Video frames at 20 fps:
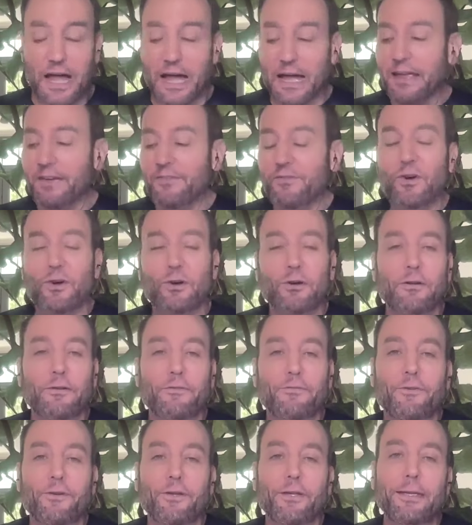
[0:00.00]
I have heard
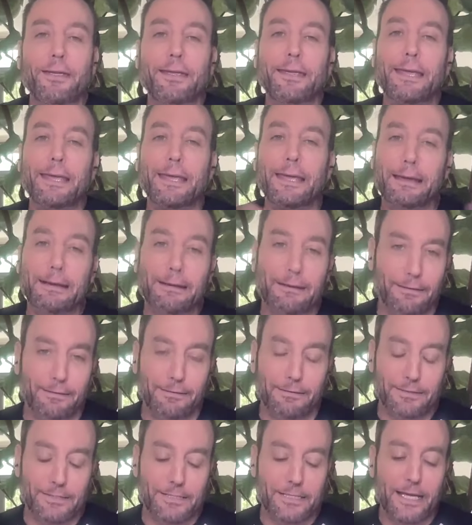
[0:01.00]
for
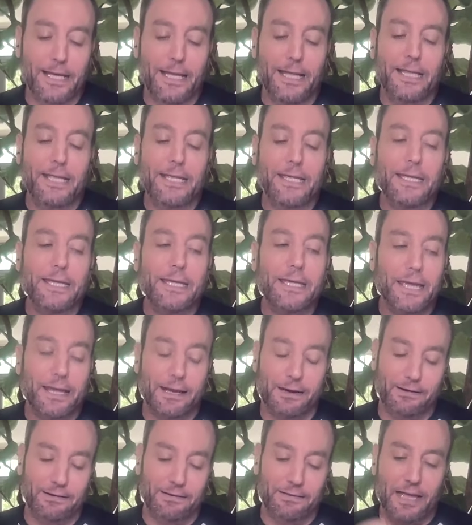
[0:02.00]
years and
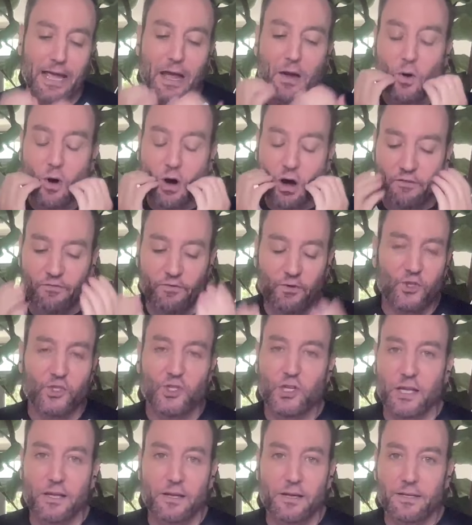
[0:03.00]
years how awful
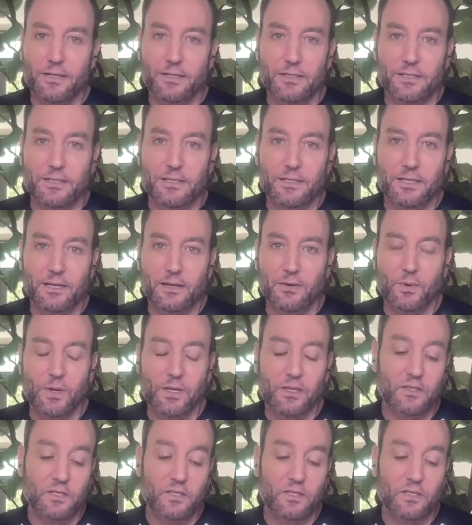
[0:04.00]
Shannon is to deal with.